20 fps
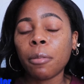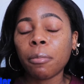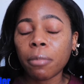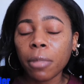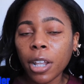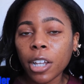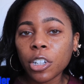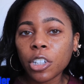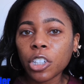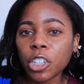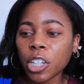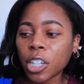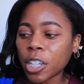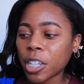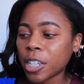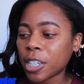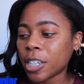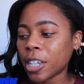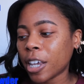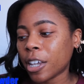
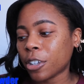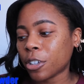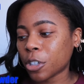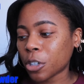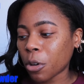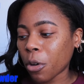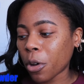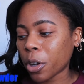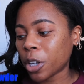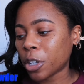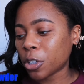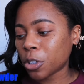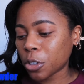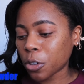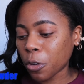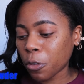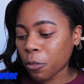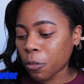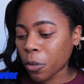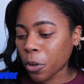blushes, and so on and
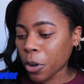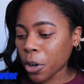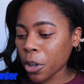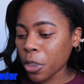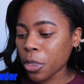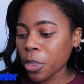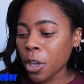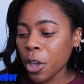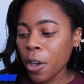so forth.